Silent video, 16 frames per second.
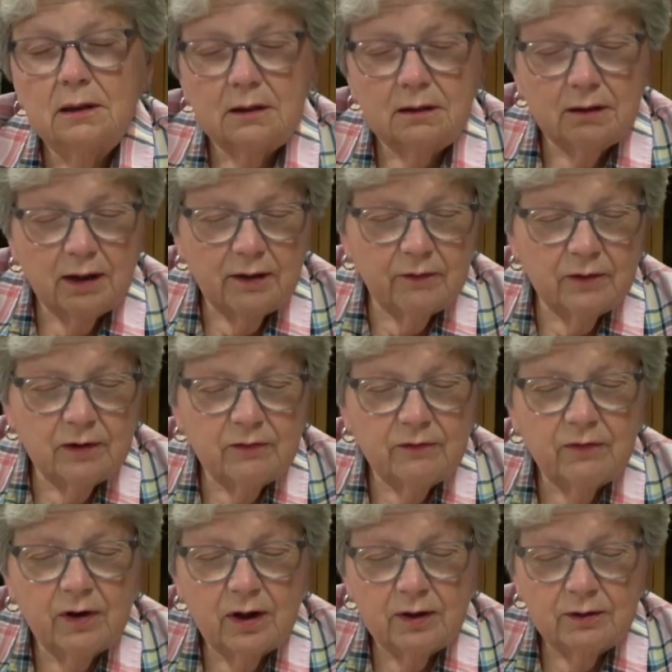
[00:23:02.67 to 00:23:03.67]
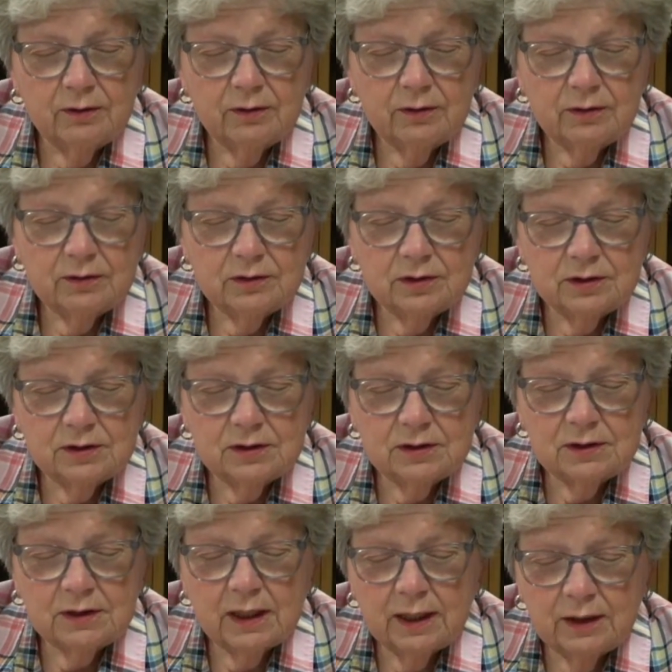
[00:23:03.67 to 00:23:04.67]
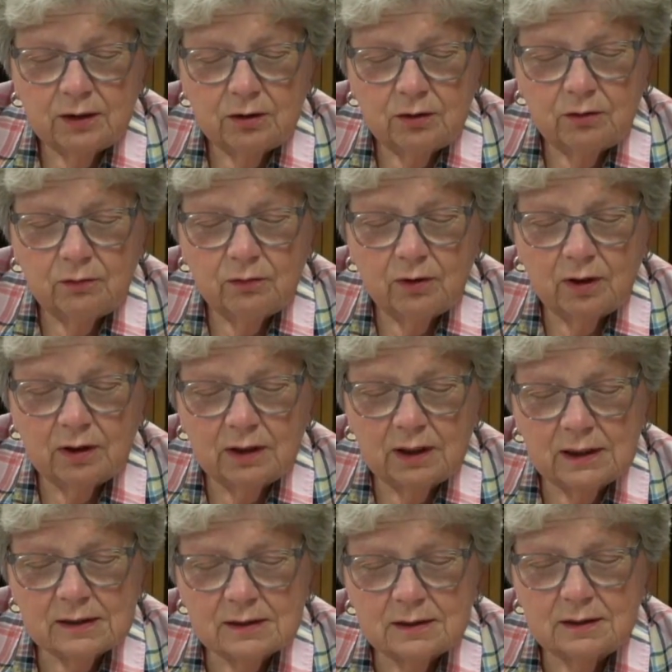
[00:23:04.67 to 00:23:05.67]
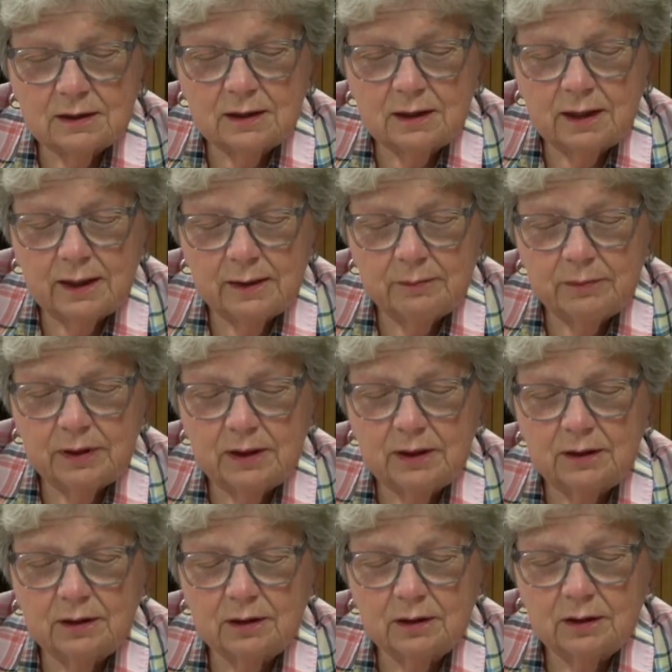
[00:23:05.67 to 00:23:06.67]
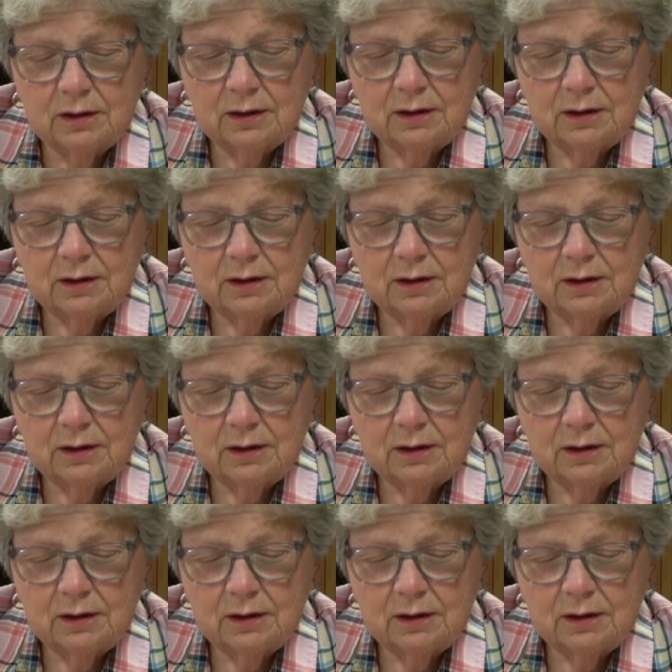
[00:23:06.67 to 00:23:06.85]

Dear Heavenly Father, just thank you for our lesson today in Peter.